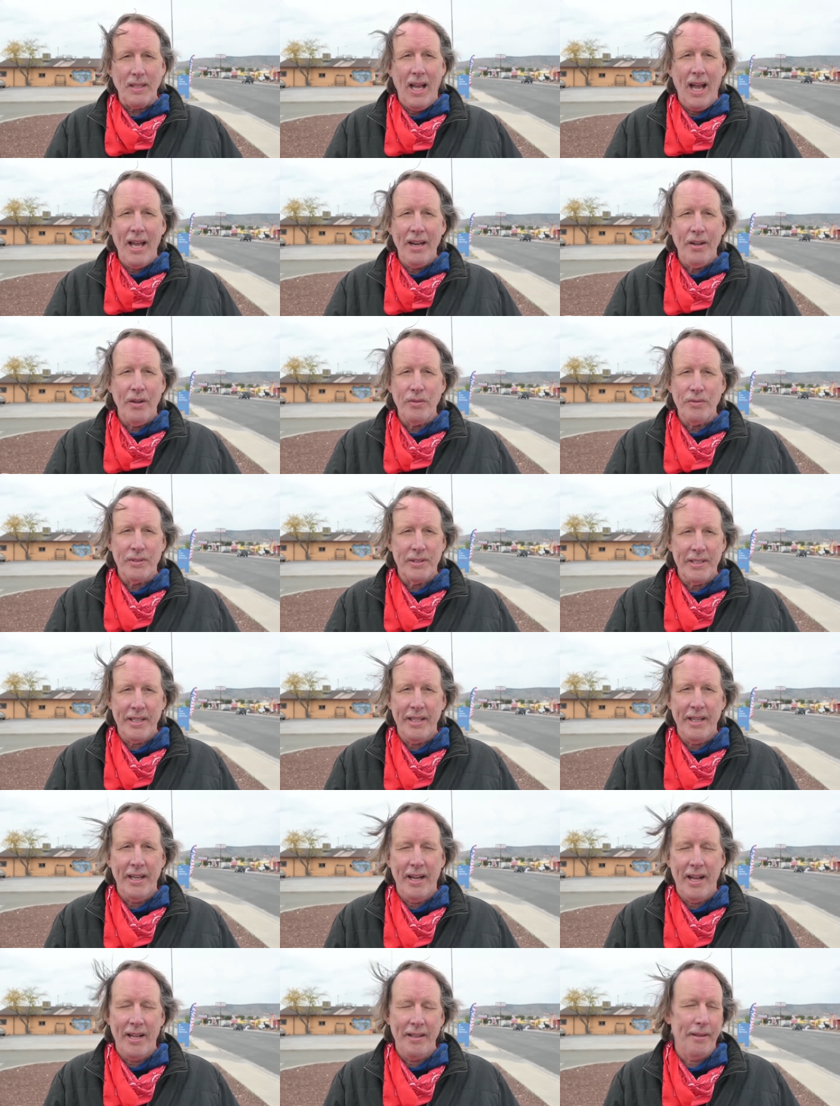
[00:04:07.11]
I don't see
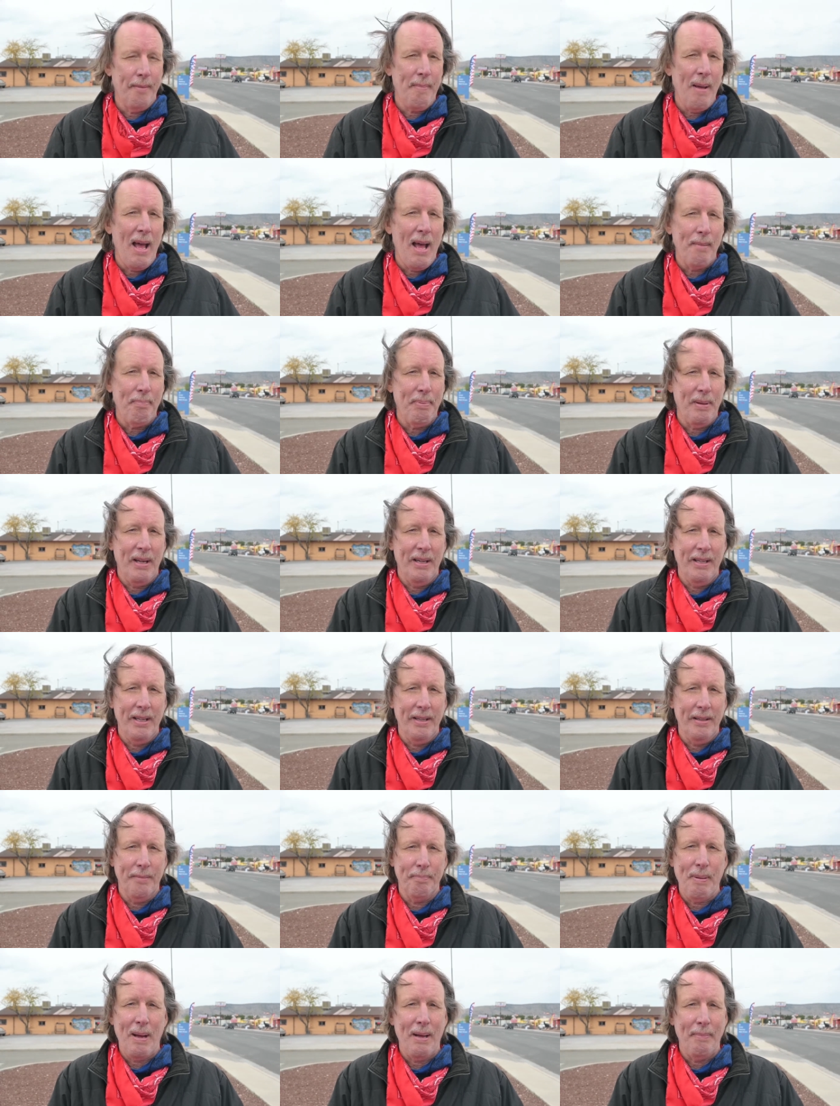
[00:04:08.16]
it on the map
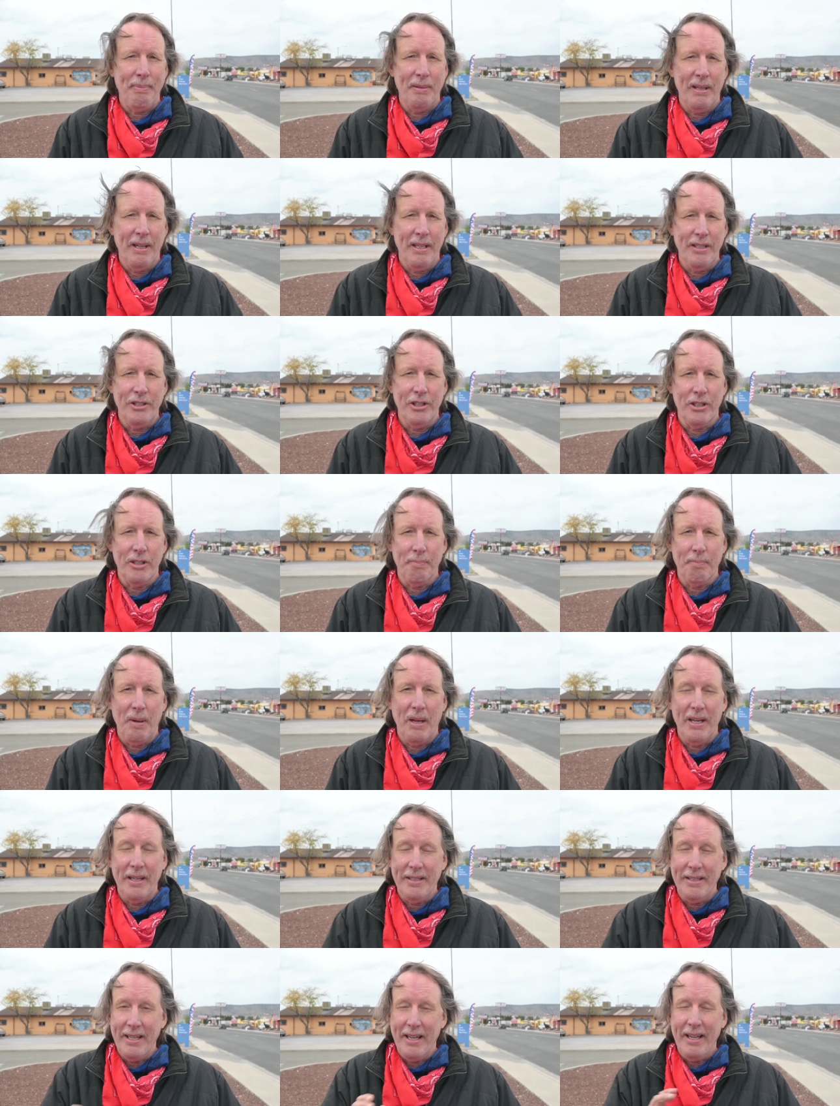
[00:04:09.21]
any population,
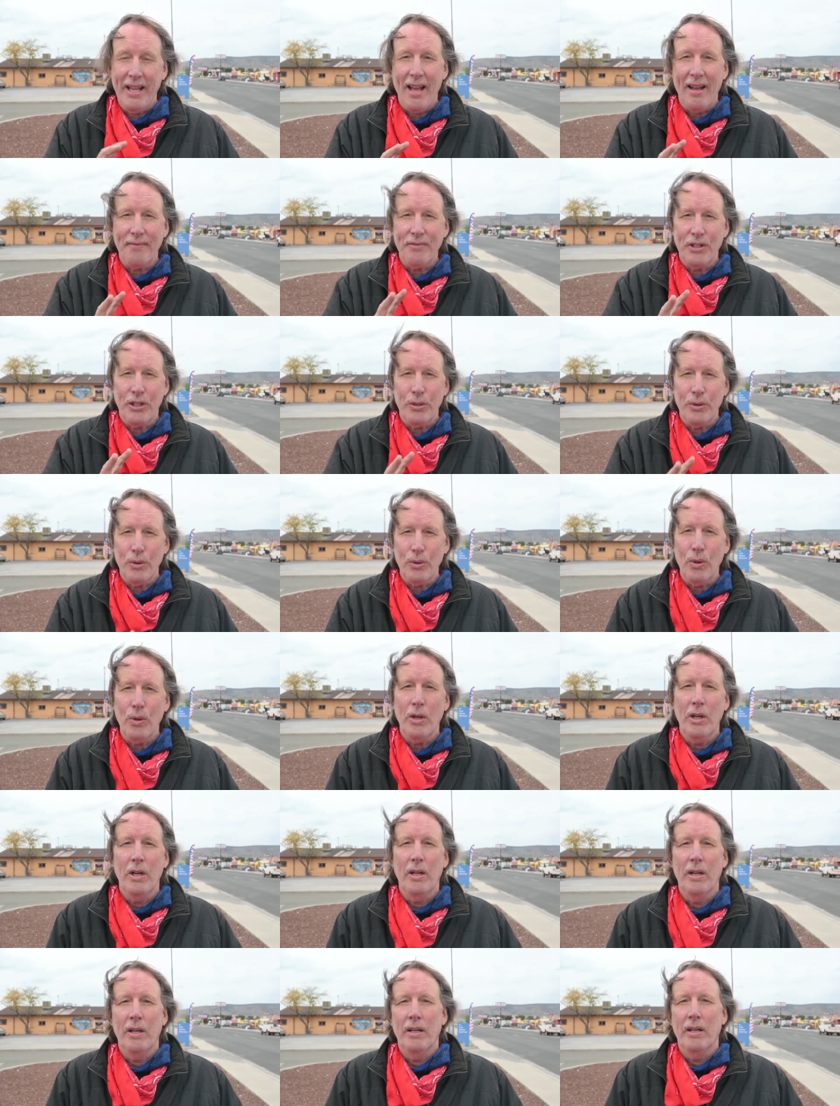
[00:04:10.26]
but it did have two
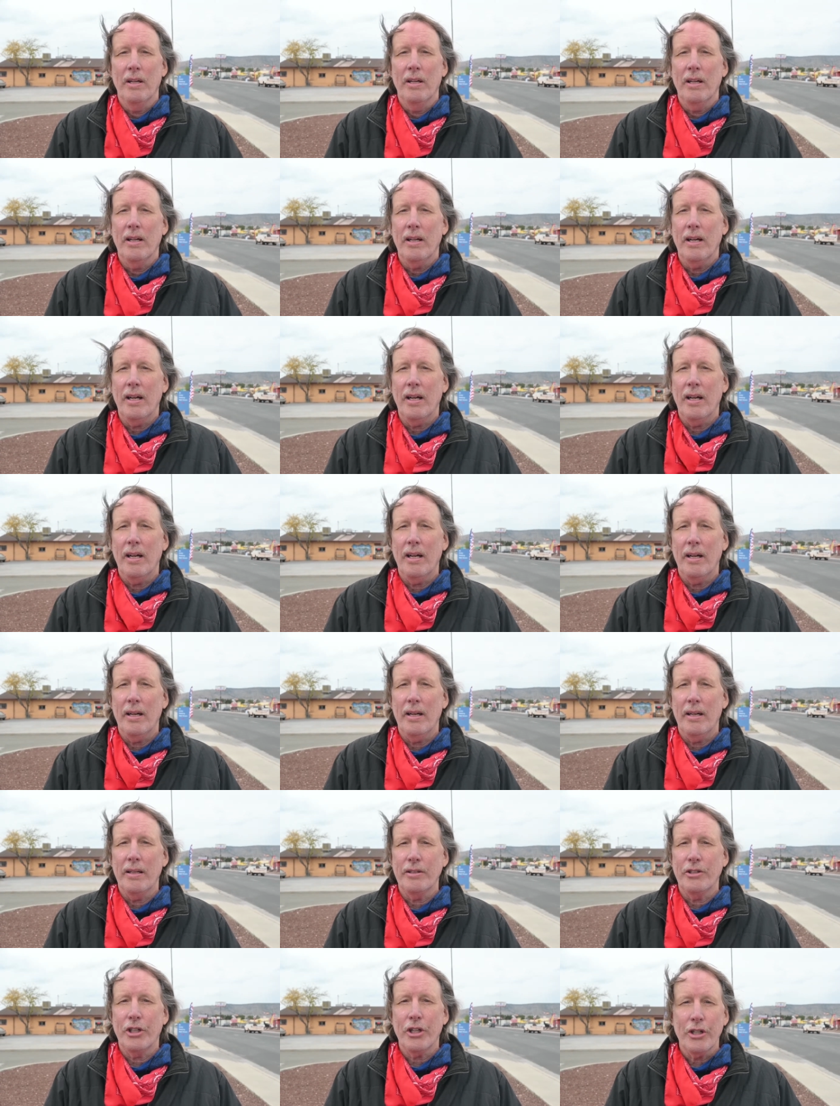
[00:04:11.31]

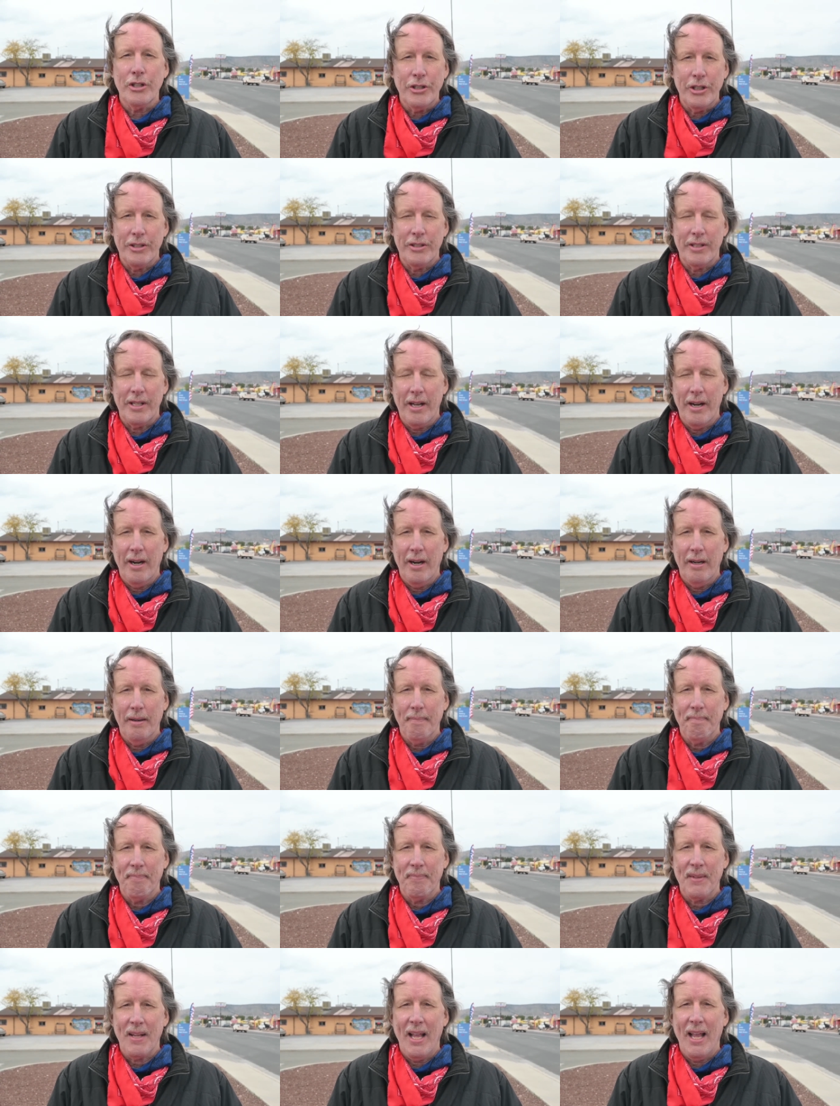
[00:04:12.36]
uh, churches there,
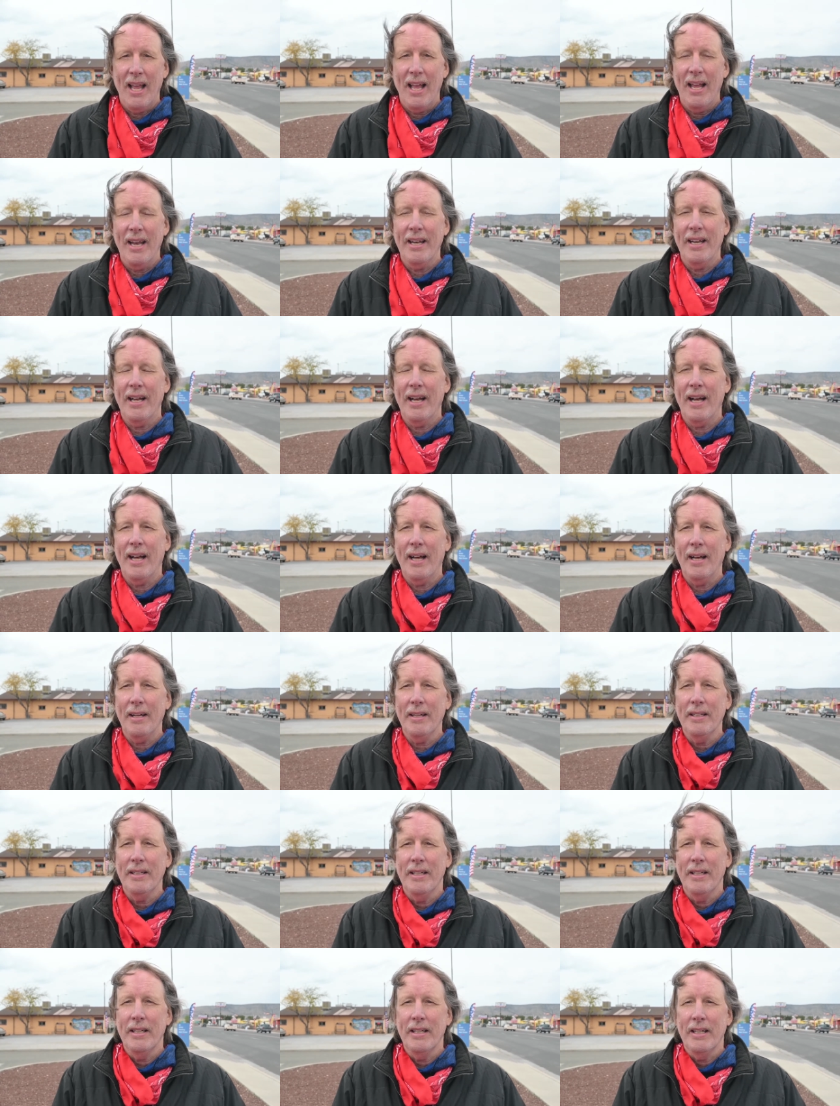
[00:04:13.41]
and
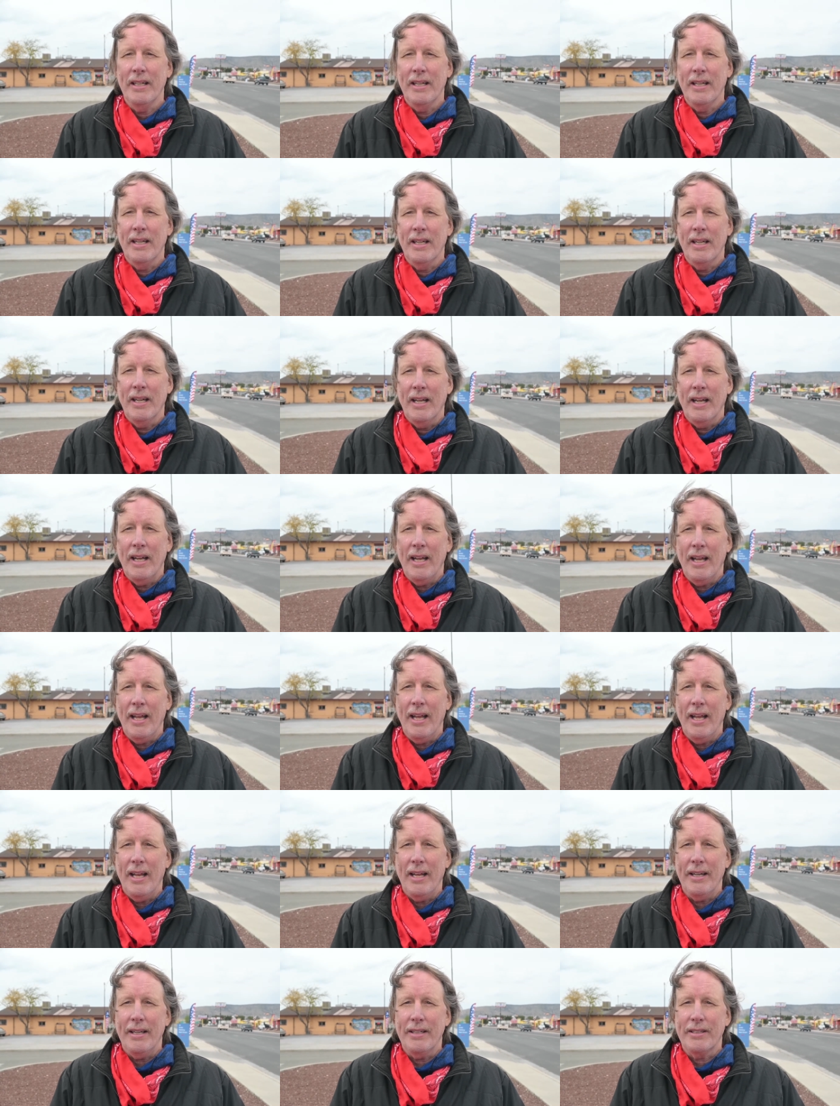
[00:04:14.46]
uh,
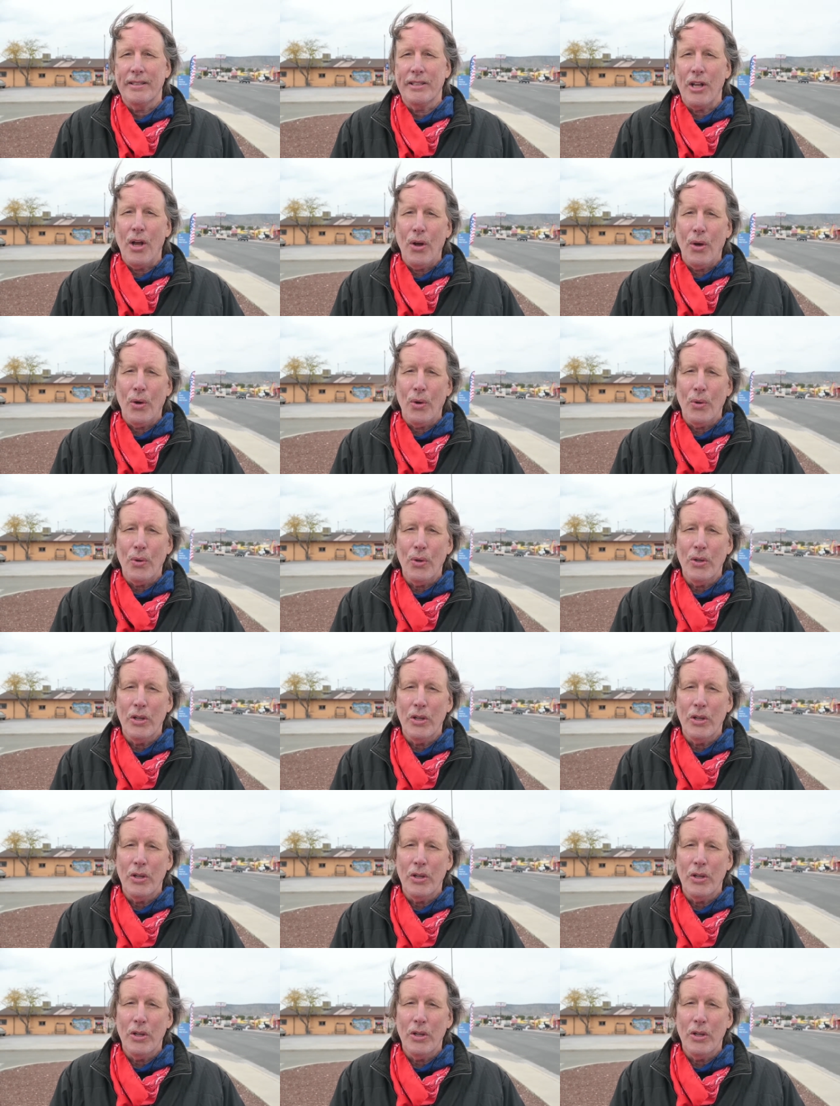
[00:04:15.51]
and so